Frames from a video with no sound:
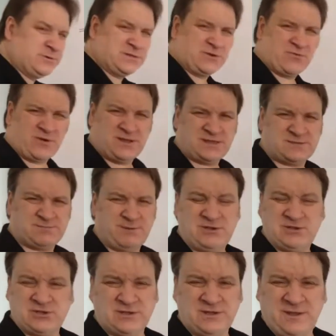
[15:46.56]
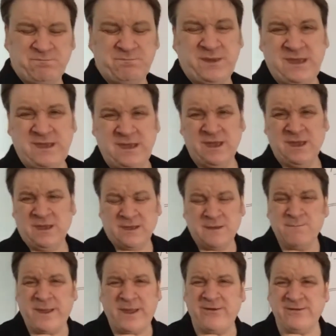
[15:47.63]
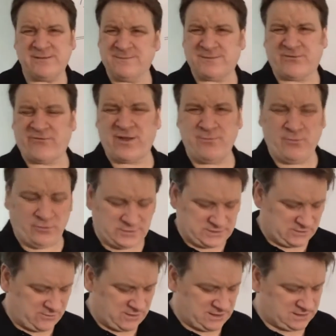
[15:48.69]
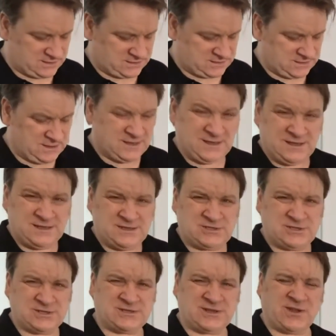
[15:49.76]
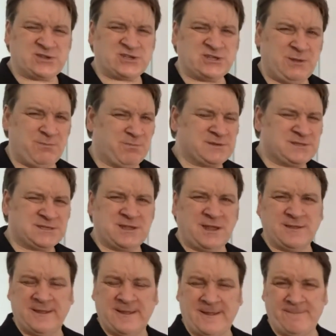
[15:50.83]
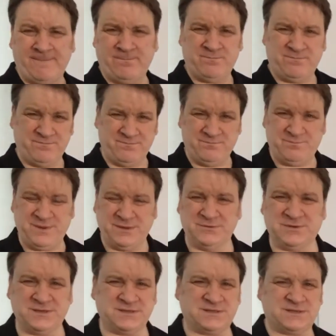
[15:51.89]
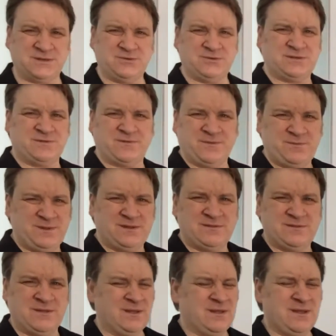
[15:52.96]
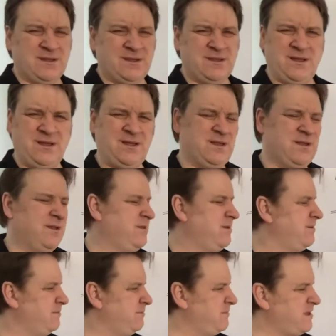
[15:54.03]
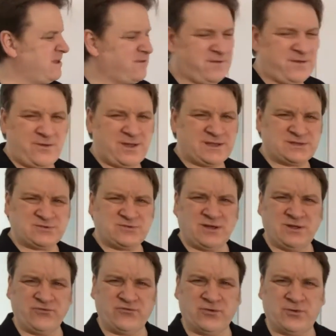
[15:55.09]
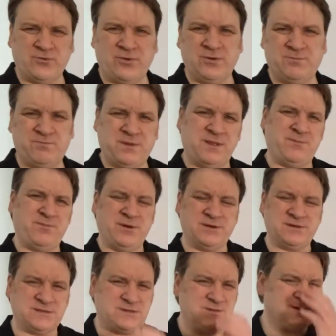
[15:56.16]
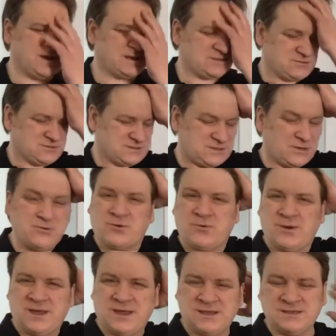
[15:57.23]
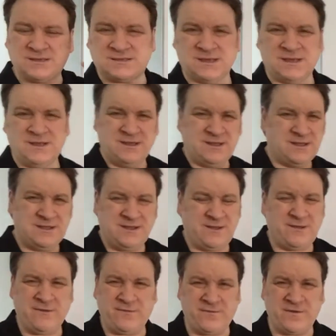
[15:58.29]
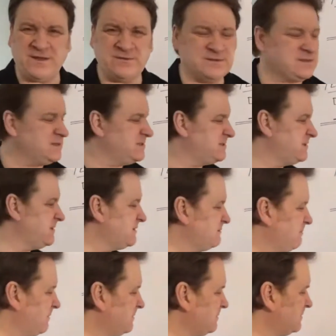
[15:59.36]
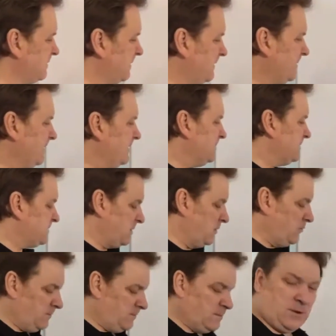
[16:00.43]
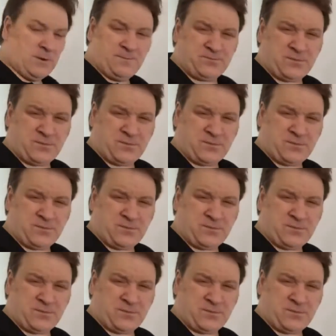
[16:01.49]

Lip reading: crates, but you shouldn't even be comparing them to rainwater crates. It's just a cheap stunt that builders do to have been, make a few extra £100, but the person whose actual soakaway it fails in 6 months. So look,